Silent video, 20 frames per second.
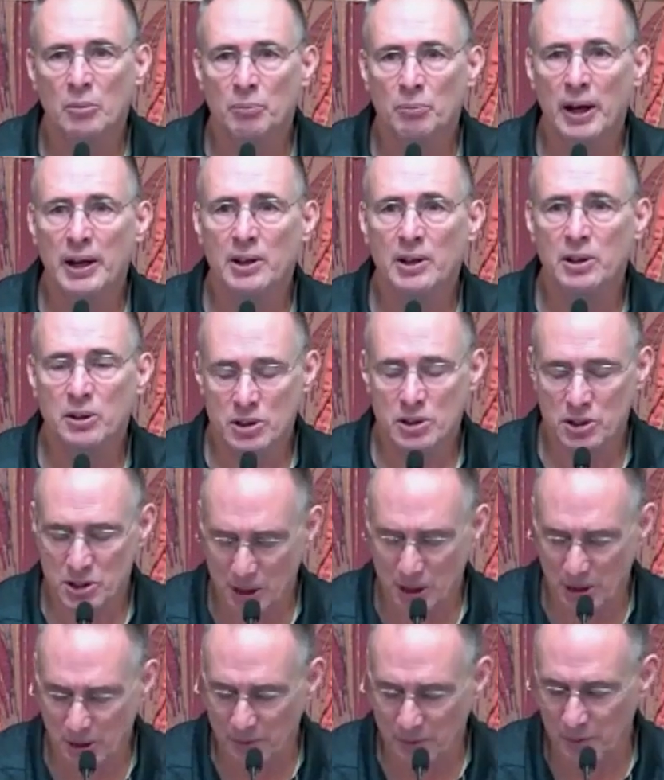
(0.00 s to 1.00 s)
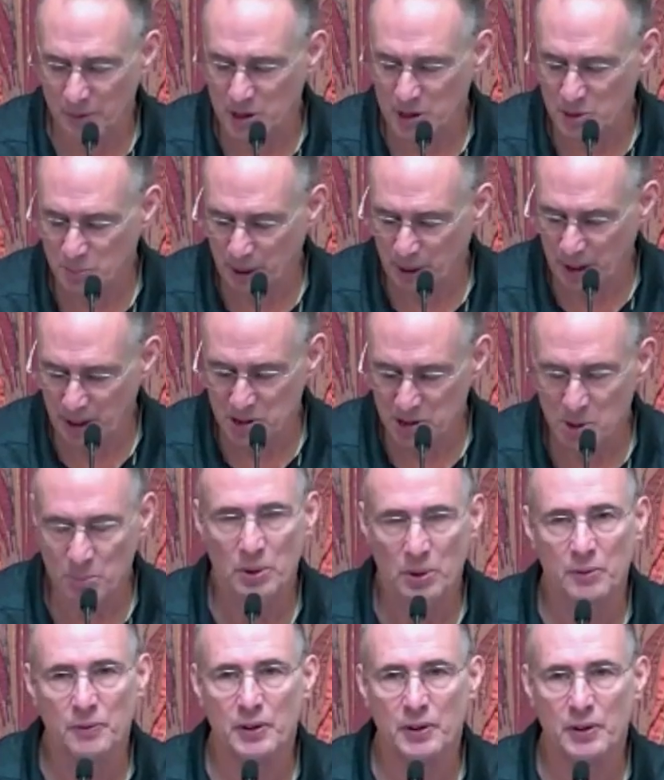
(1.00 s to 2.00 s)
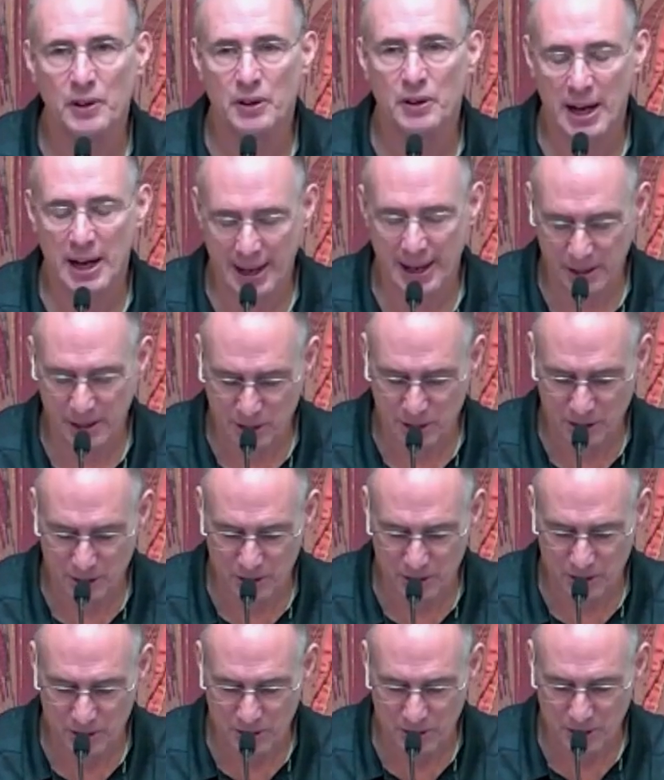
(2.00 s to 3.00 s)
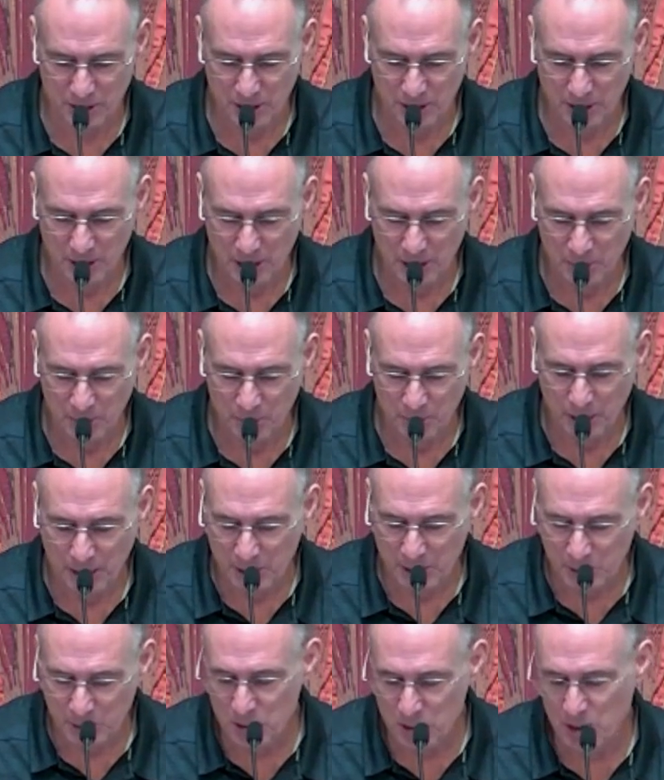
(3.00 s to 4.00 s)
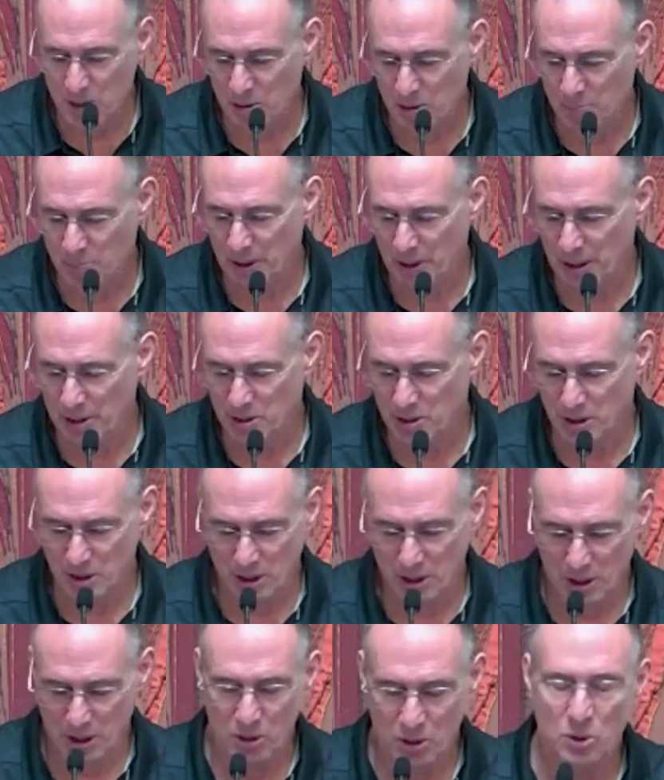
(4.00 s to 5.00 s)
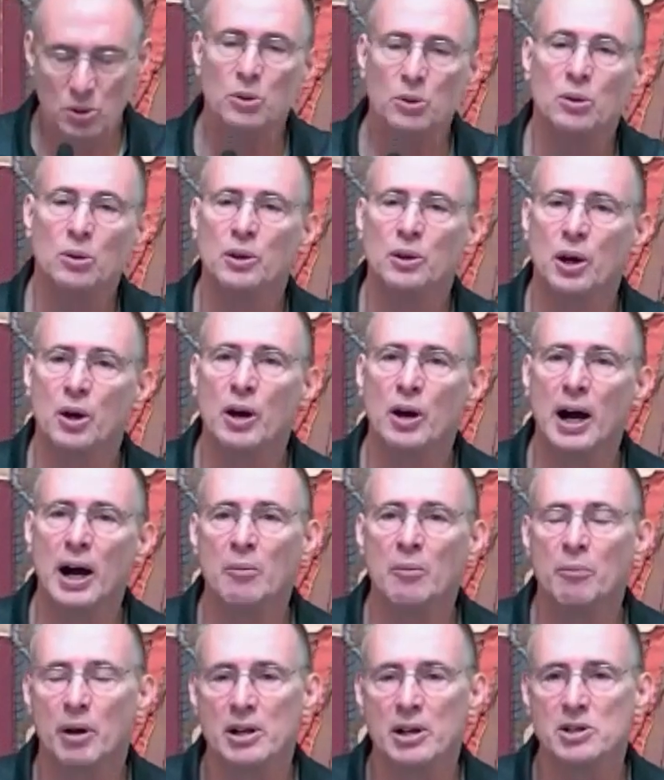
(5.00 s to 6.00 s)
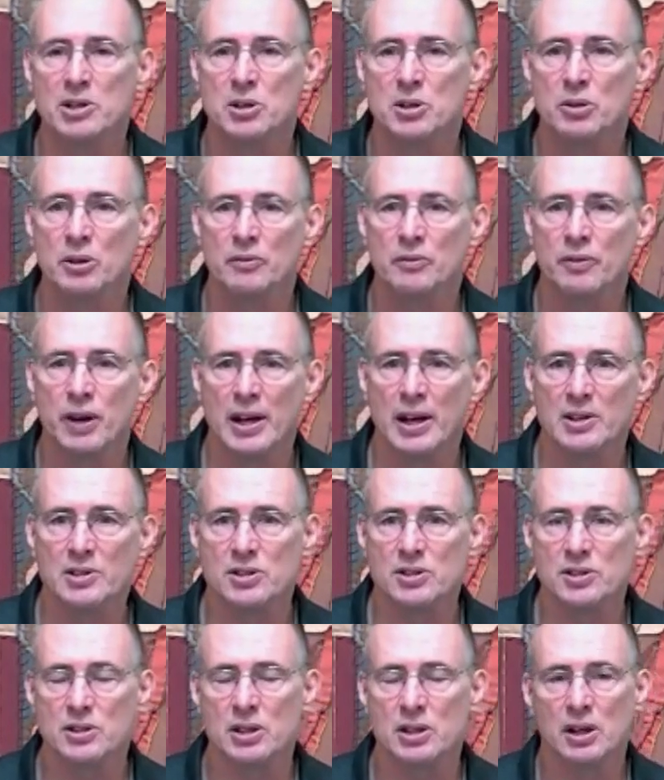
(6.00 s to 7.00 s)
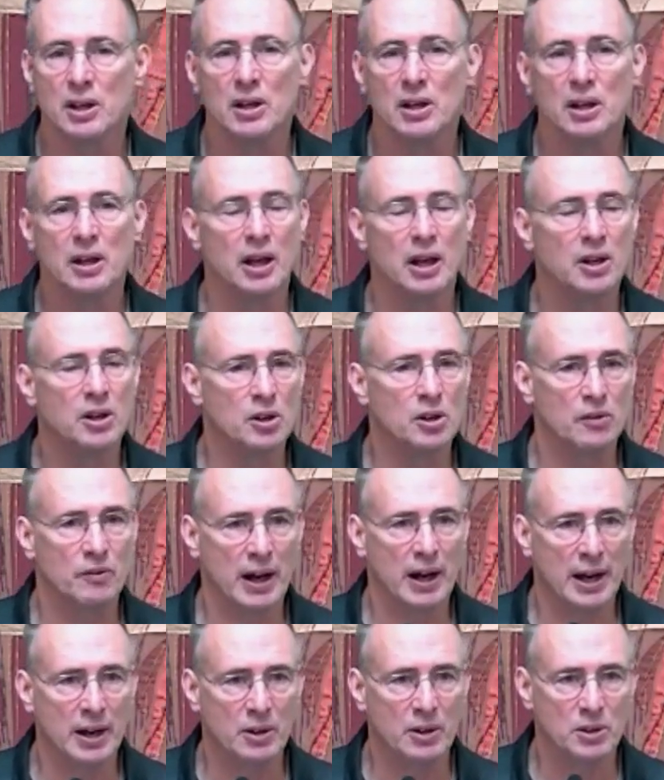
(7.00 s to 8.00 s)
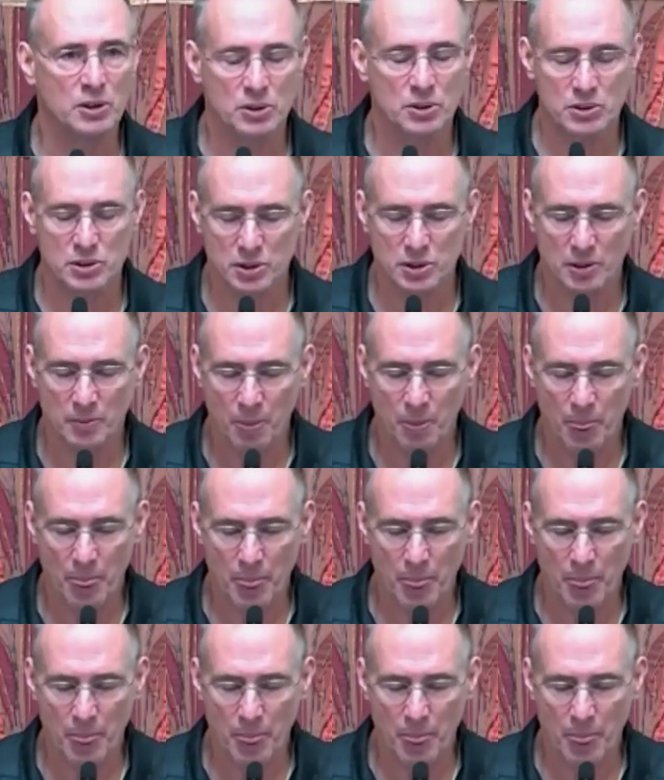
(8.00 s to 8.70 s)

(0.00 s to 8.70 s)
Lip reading: Make yourself responsible for your actions. By using a budget, you'll know how much to invest in your values.